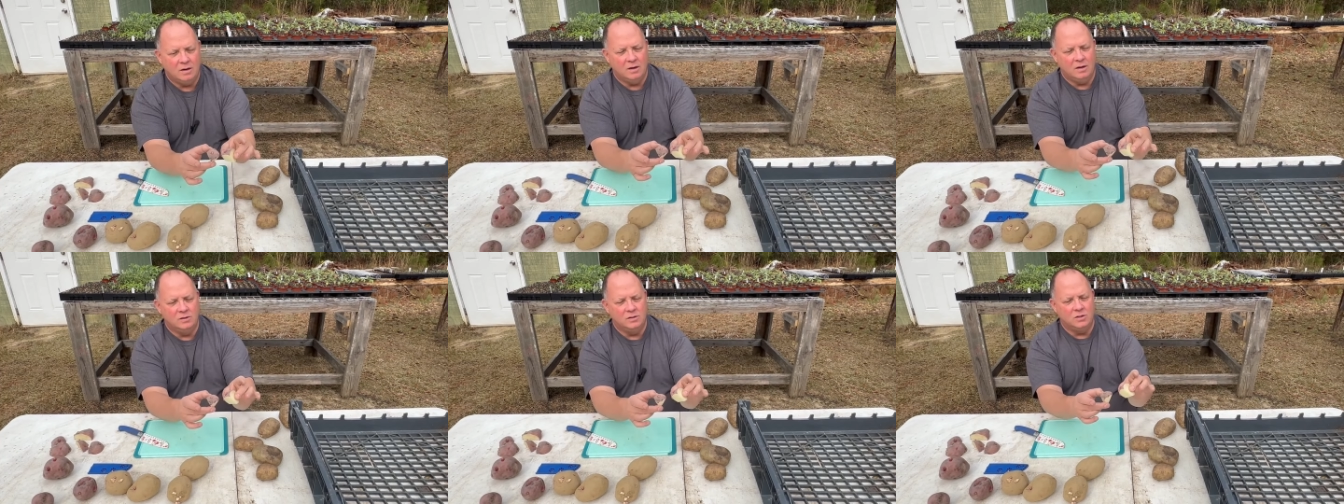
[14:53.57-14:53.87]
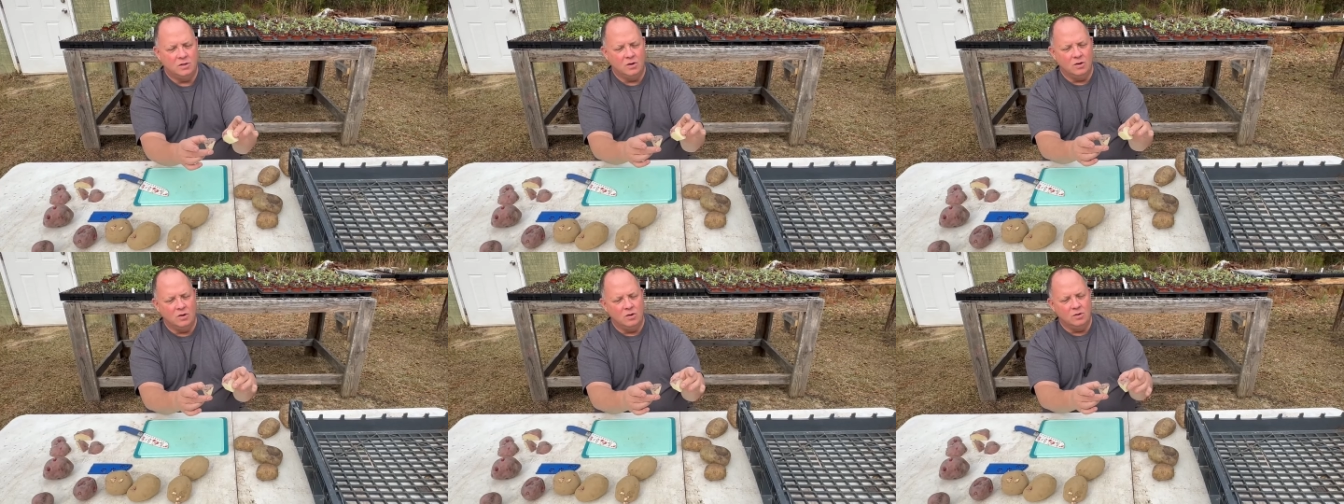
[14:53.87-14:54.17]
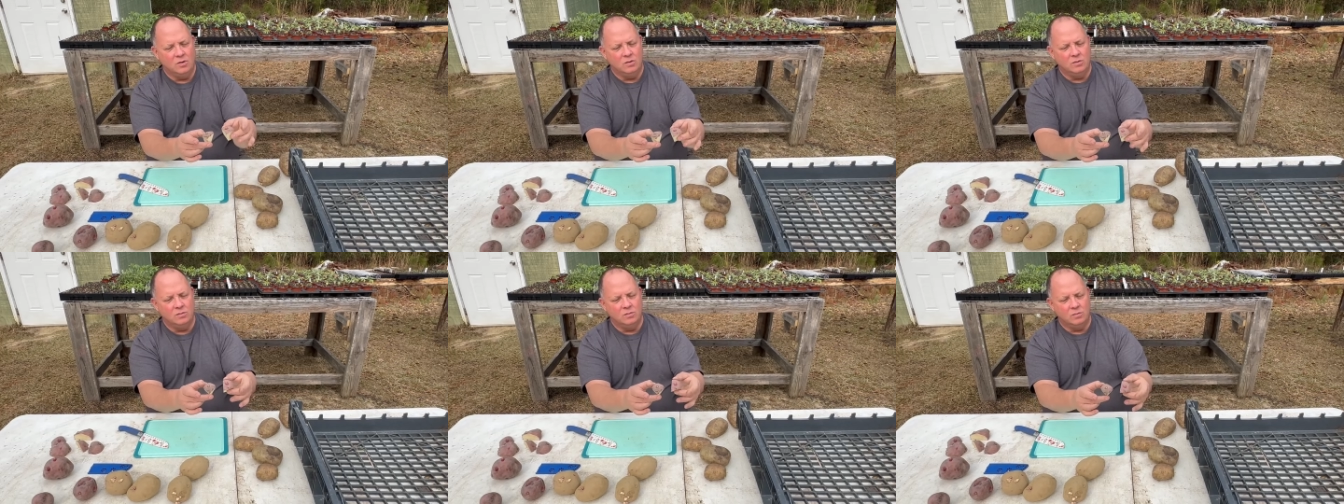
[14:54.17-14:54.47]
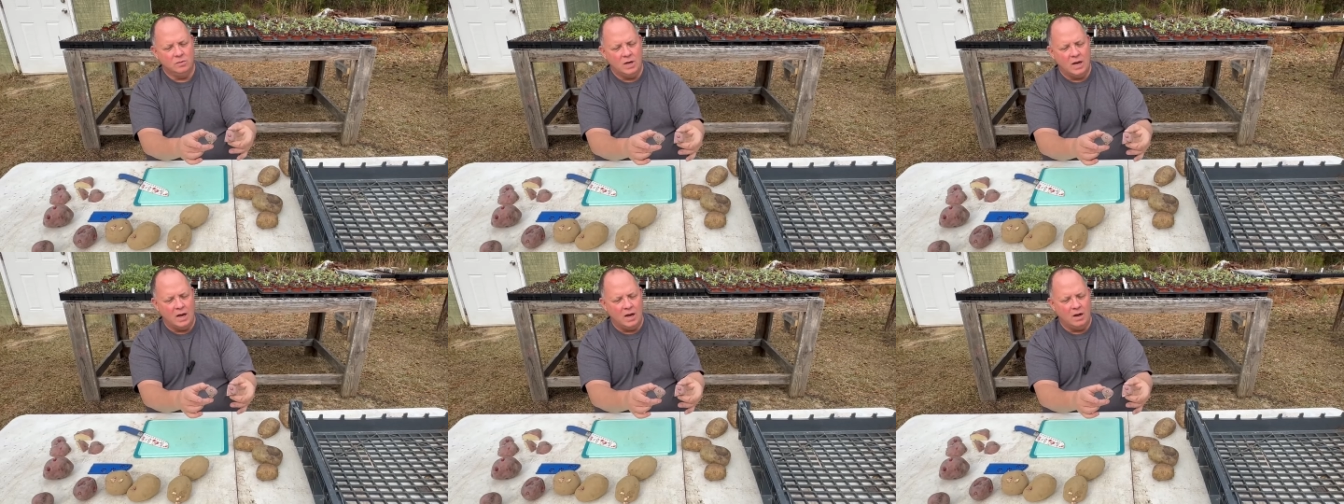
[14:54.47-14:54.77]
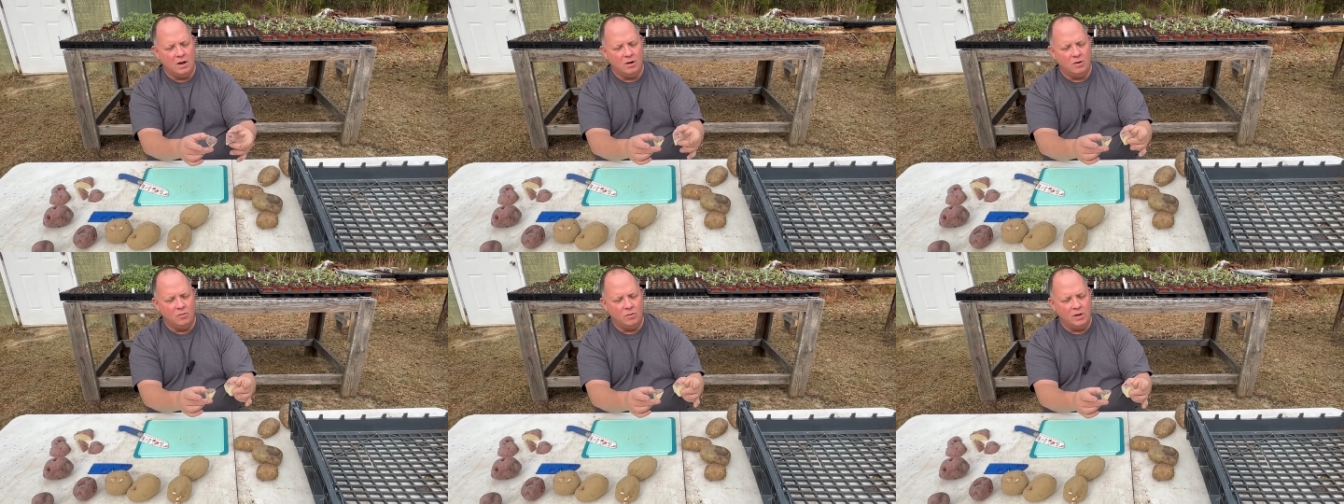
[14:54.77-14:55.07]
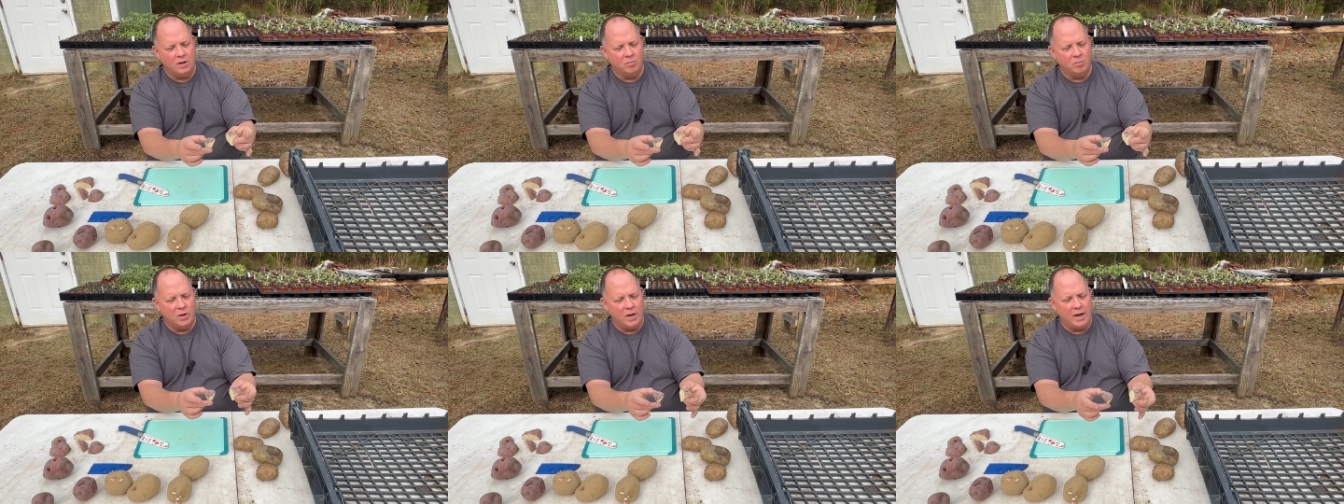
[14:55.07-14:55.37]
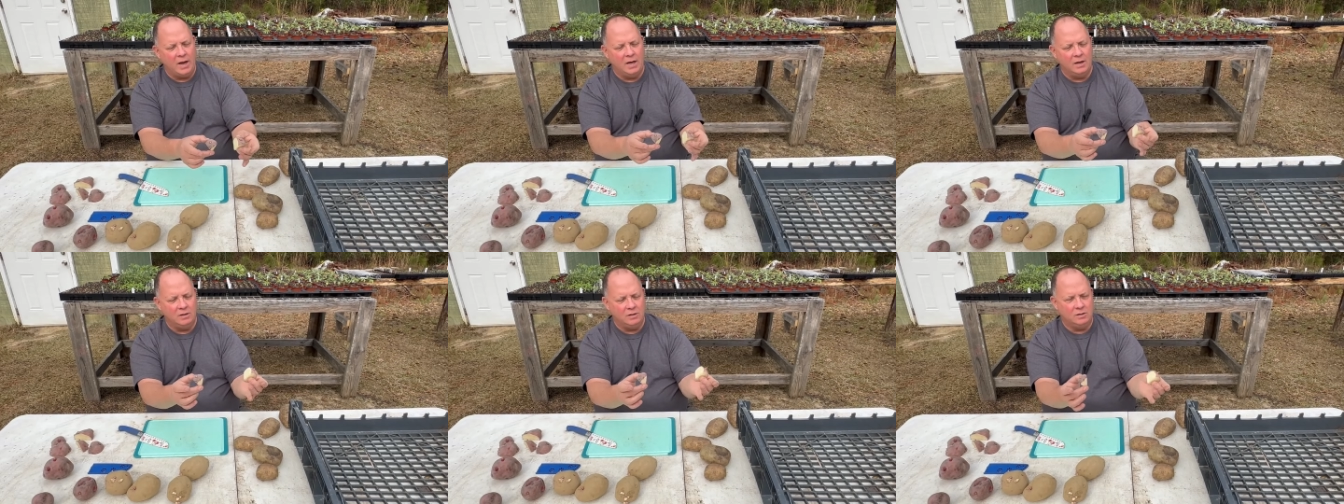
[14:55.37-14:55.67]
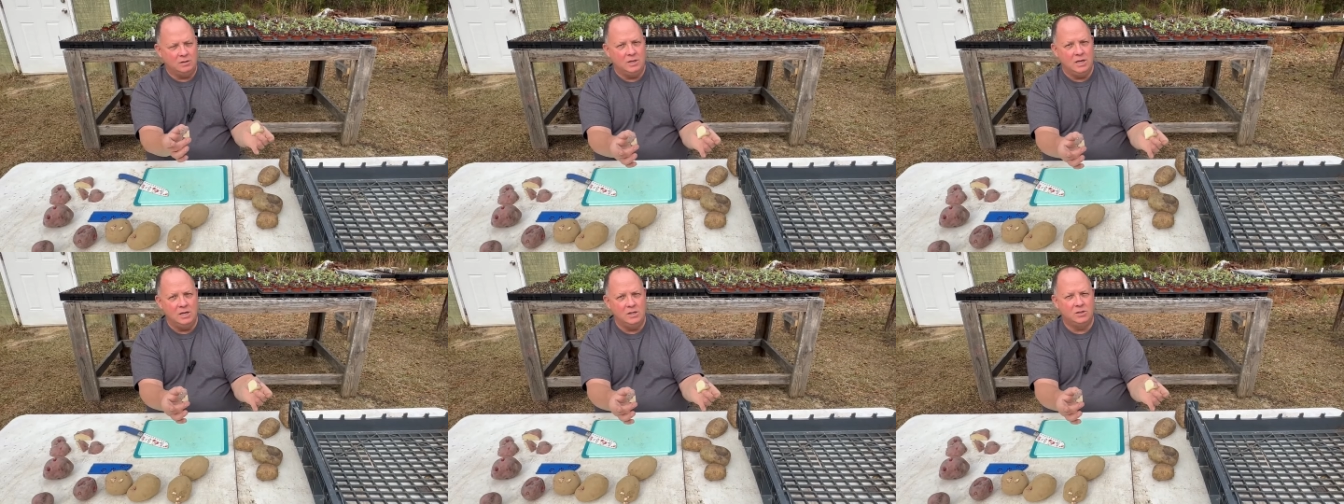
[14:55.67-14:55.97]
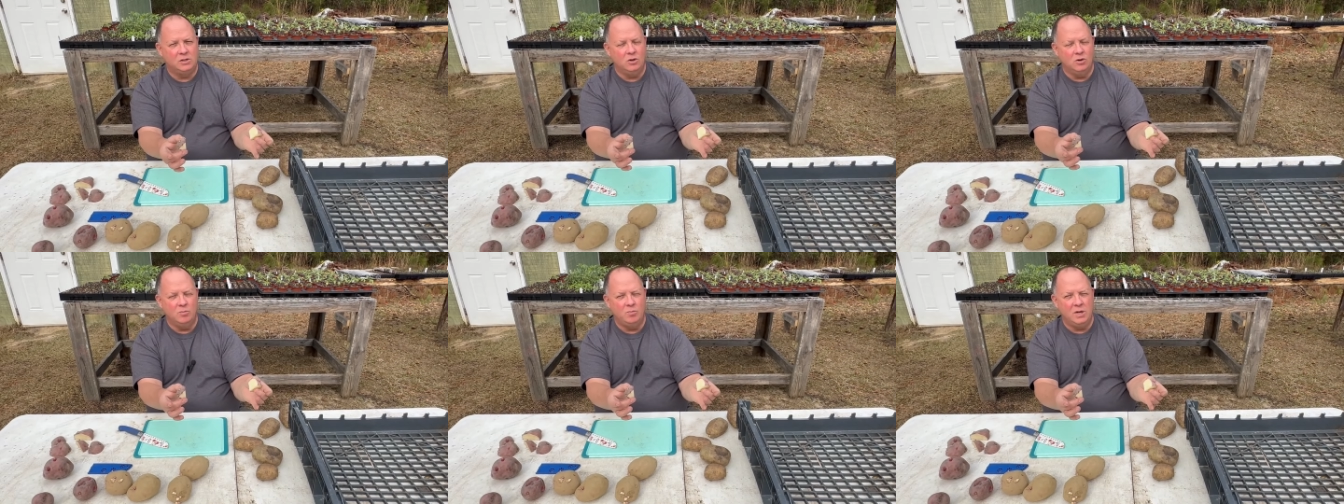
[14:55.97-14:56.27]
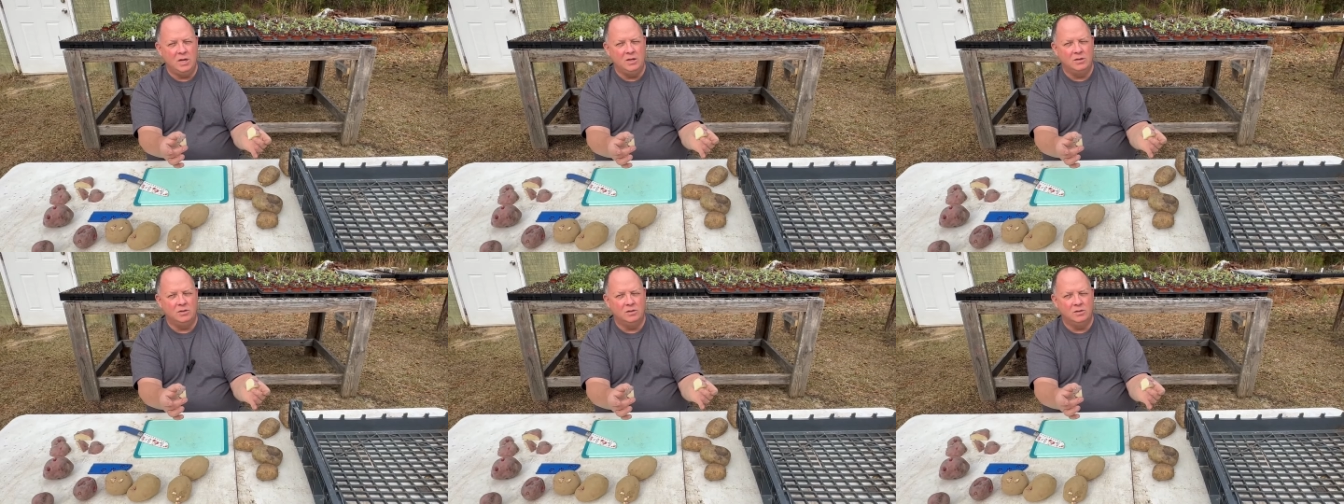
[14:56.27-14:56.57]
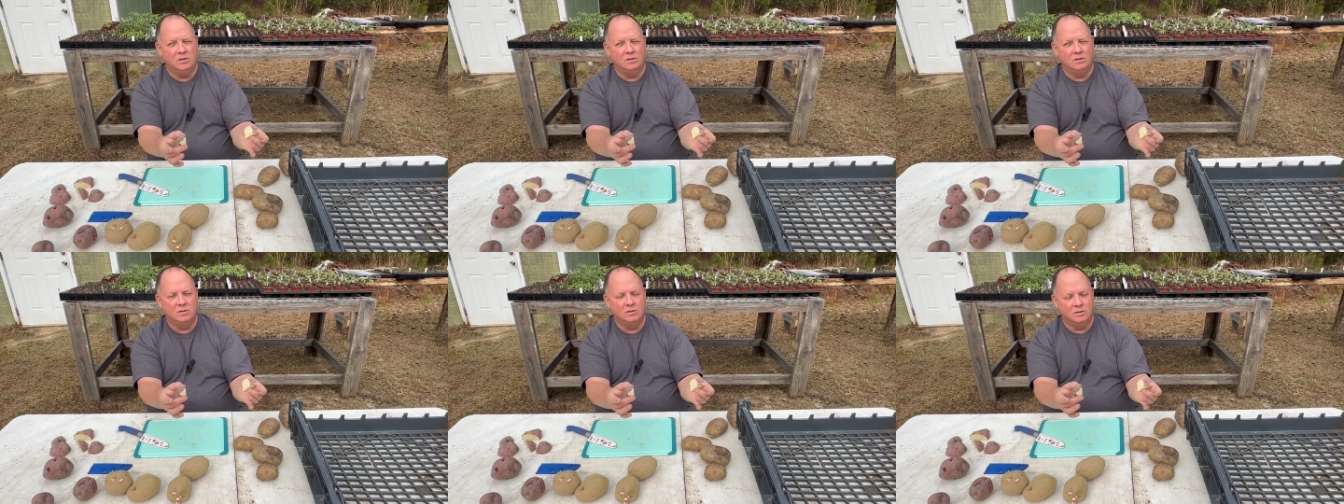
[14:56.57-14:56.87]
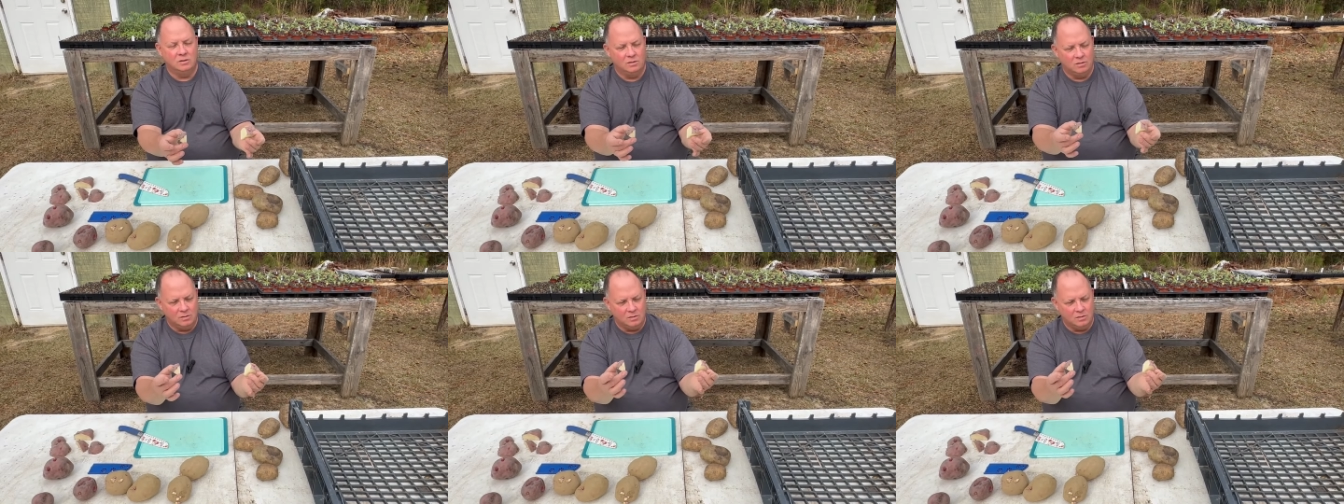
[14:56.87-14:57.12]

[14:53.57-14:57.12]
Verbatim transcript: And so now we can plant these two pieces,